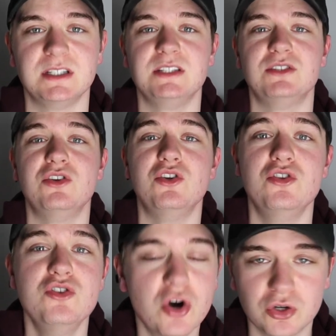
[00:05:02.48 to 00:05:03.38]
He's
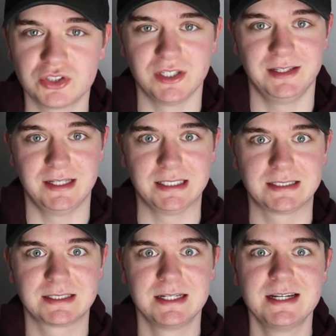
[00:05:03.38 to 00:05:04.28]
nuts in
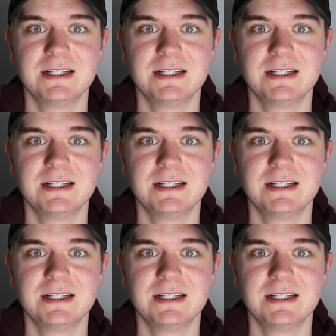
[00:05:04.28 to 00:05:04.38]
this.